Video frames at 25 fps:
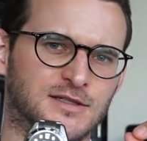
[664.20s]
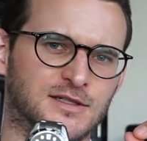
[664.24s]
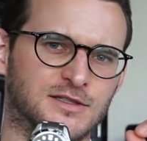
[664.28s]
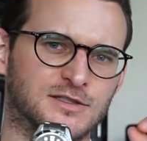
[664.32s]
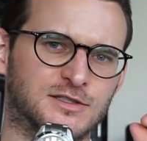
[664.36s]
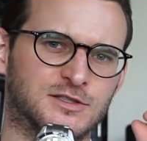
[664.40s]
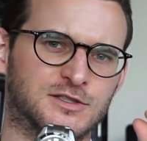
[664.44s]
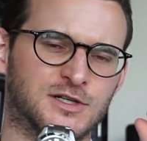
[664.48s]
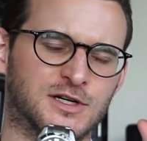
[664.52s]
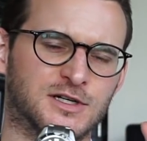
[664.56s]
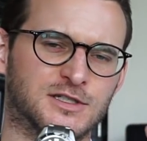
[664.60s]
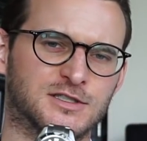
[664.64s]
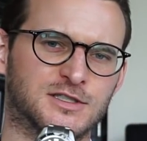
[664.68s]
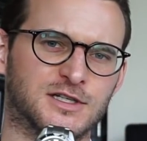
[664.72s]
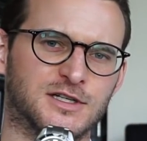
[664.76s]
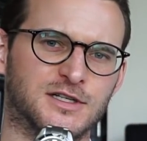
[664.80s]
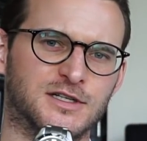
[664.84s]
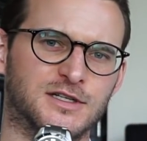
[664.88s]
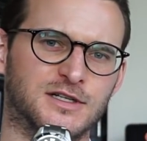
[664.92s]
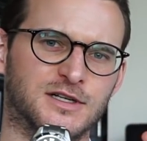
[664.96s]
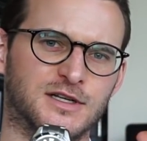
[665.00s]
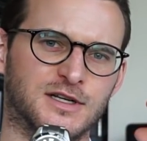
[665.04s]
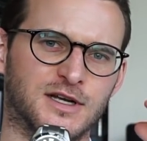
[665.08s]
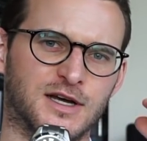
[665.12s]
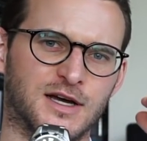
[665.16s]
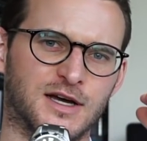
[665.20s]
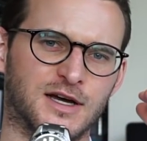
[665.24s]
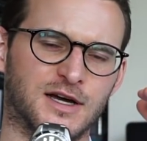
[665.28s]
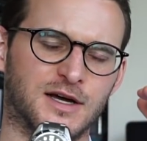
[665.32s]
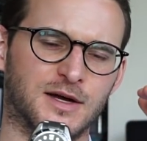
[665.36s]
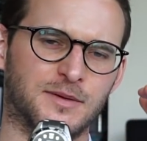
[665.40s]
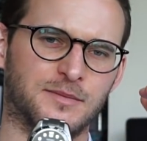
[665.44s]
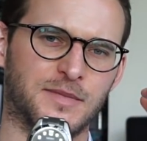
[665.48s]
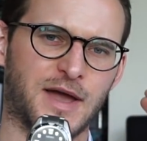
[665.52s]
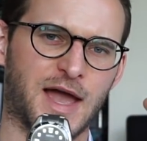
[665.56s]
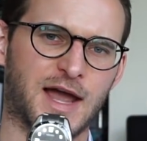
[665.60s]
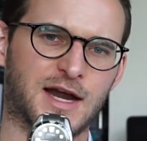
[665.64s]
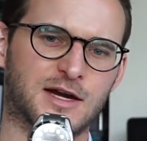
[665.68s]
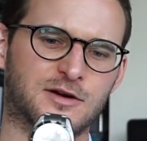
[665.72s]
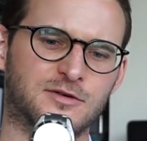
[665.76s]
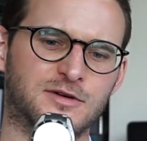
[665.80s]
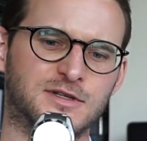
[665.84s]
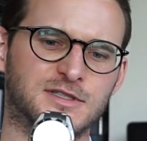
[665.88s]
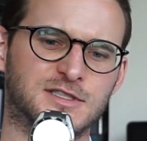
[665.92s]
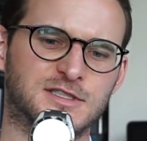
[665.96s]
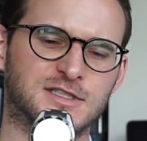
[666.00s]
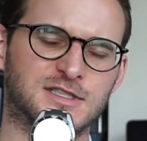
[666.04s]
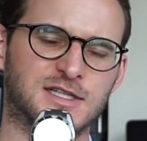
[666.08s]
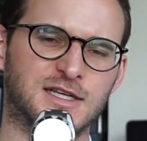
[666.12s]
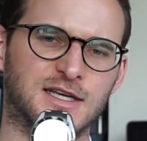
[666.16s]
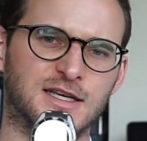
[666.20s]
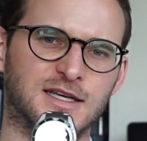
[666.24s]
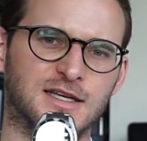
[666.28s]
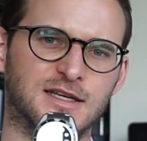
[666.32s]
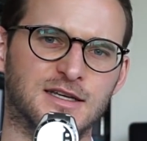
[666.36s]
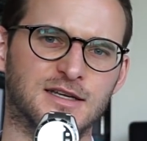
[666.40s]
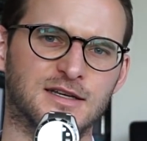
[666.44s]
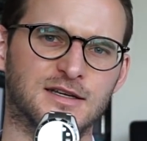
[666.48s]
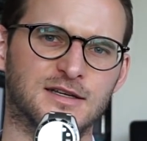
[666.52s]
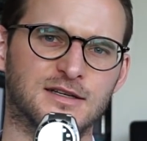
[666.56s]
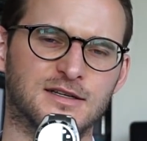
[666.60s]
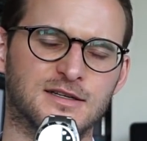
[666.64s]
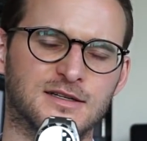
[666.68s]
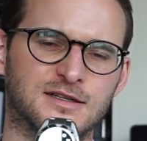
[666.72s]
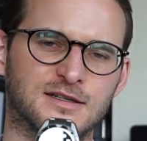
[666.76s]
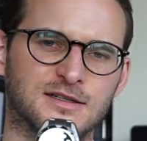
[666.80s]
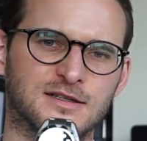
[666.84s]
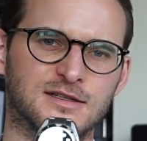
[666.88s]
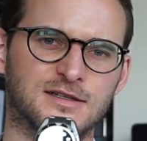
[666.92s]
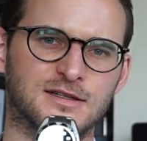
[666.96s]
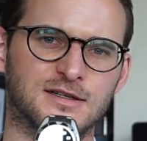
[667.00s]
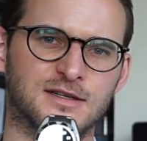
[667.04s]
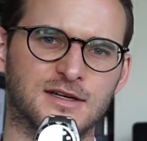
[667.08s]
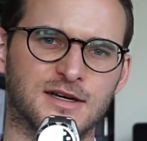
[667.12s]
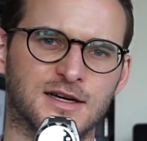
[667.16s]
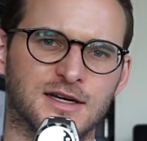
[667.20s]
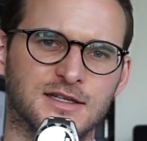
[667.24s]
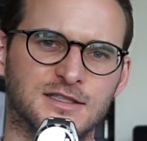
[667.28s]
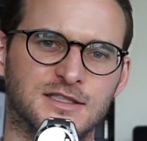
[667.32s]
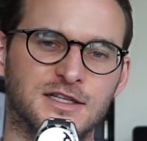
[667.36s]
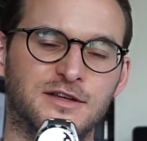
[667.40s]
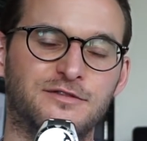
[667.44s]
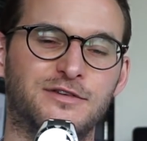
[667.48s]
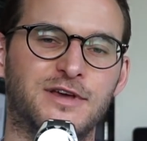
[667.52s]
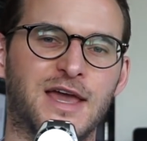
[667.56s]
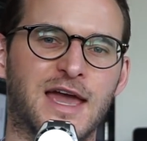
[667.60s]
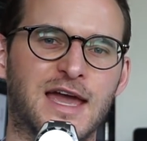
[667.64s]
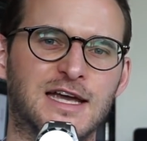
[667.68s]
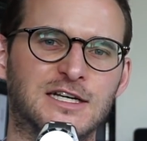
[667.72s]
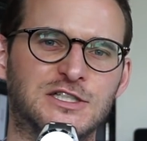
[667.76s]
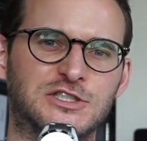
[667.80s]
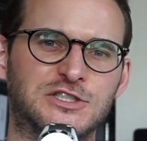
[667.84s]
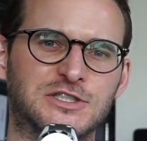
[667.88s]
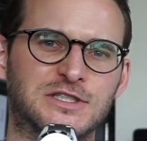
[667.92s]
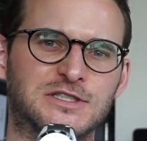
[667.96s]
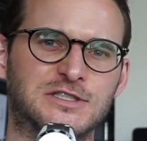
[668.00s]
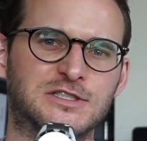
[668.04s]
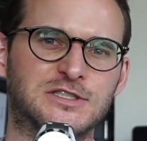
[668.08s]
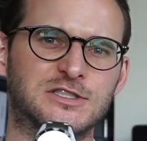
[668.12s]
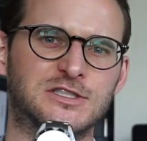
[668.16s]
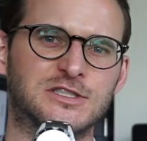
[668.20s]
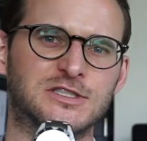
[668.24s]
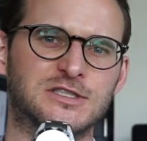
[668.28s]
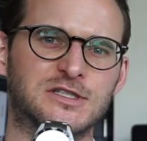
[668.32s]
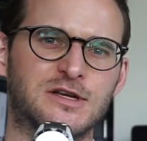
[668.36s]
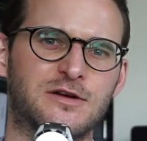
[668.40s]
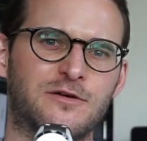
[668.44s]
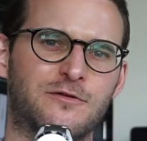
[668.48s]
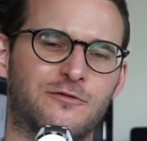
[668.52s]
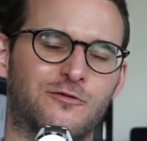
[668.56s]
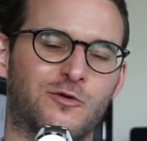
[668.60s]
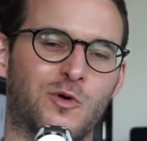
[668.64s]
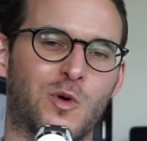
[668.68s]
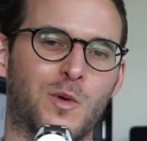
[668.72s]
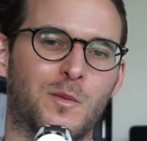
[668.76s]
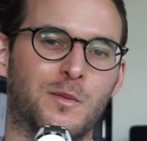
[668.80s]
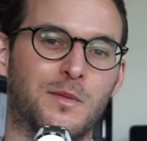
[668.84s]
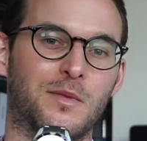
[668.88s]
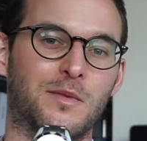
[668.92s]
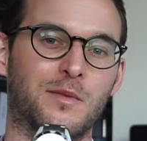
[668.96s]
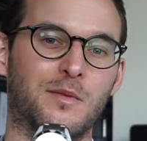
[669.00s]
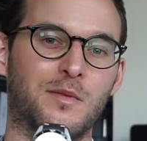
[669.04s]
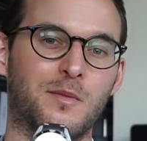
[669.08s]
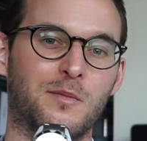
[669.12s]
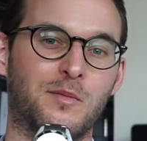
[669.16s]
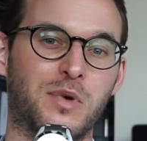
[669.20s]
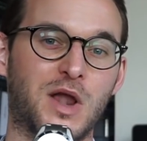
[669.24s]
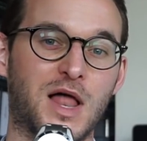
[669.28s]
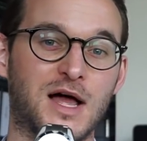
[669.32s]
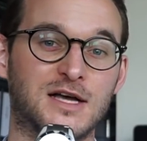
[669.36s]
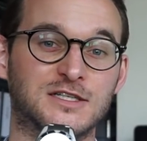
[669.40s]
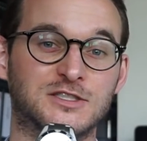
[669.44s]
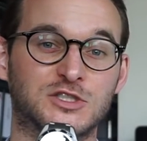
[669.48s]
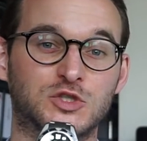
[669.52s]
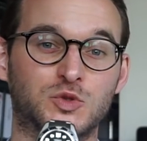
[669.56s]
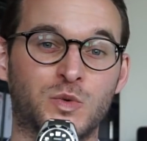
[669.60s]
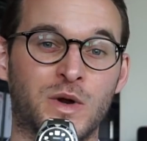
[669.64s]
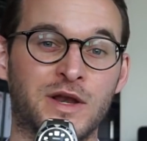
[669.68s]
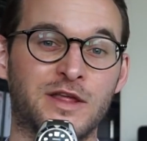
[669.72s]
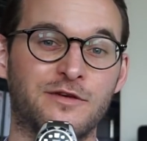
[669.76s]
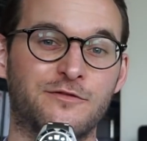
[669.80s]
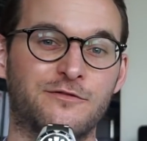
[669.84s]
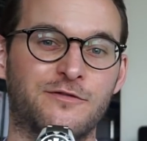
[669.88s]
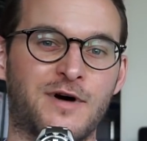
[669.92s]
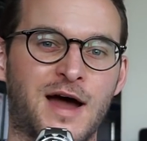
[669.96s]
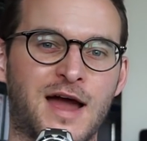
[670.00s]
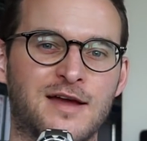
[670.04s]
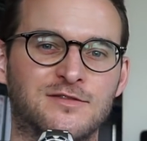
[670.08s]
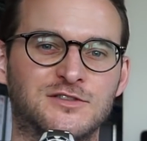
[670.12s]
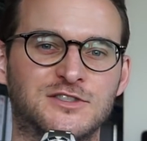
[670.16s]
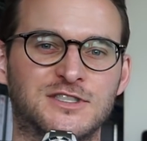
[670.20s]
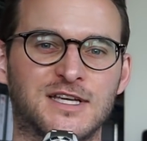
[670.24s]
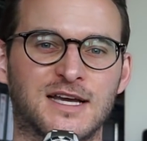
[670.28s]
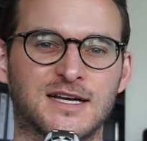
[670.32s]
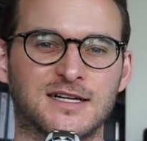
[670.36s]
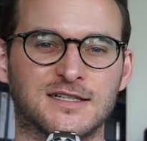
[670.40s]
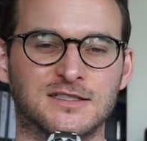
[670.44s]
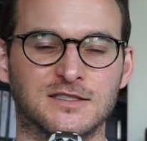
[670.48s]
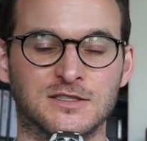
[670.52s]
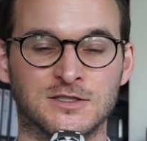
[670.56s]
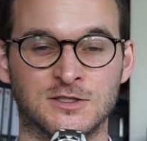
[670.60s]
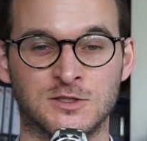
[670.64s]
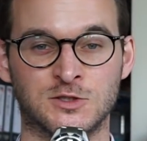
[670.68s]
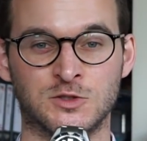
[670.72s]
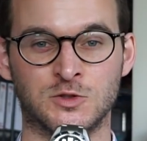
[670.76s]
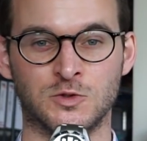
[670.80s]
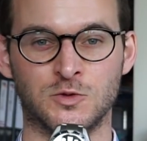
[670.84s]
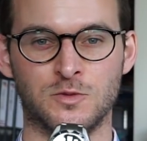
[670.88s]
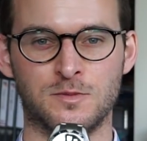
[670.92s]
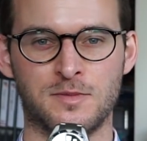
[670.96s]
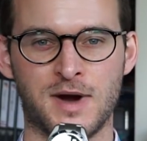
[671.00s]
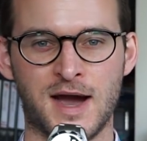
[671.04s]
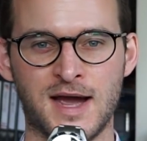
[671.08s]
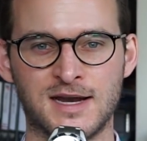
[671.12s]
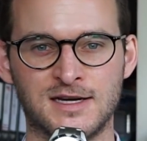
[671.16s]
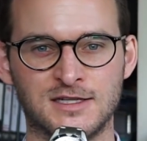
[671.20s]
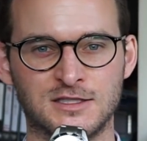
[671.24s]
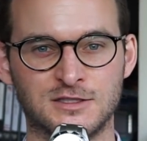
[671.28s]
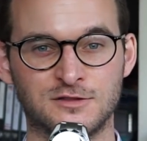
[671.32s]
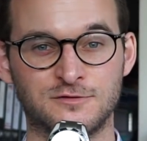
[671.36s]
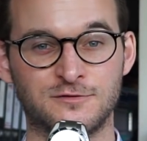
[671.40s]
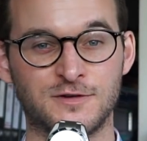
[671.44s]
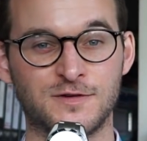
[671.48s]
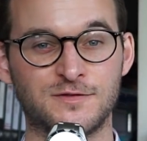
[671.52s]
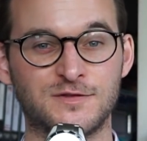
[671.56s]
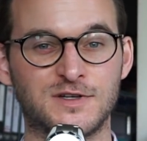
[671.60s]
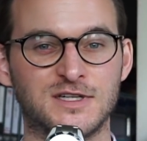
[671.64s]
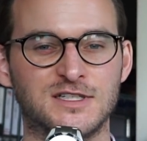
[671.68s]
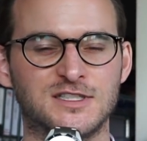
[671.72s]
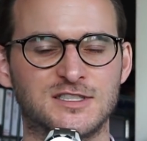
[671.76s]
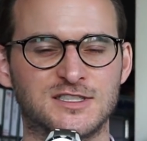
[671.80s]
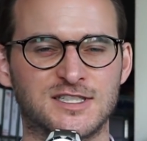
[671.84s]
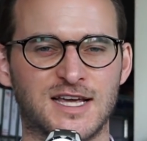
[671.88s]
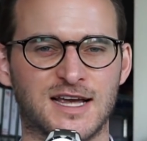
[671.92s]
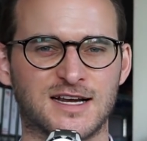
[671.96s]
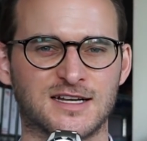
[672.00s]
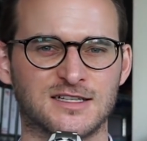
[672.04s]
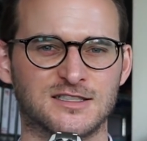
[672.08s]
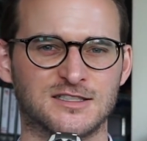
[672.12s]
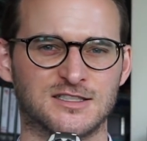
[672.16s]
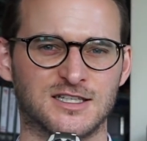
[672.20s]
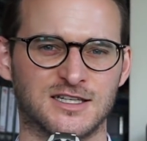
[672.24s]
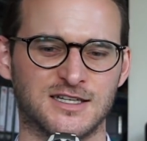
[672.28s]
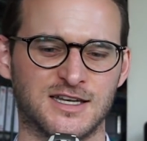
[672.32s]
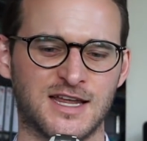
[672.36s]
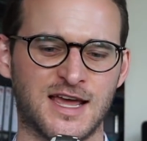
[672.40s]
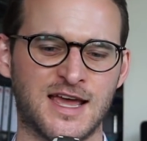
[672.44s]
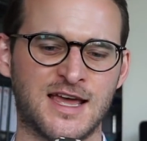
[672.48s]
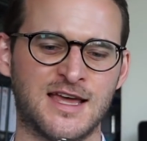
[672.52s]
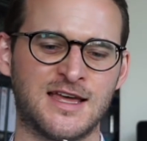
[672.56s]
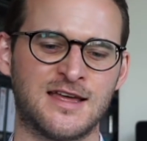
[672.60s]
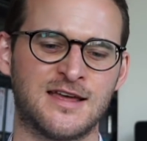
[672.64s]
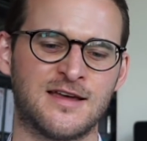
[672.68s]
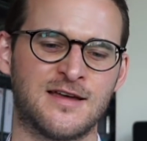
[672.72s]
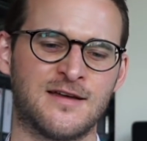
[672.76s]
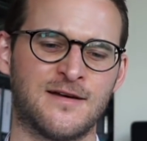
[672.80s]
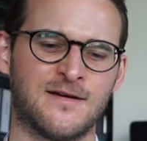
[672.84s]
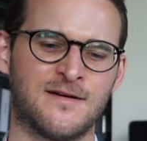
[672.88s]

certain accuracy deviations from plus 25 seconds to minus 15 seconds a day.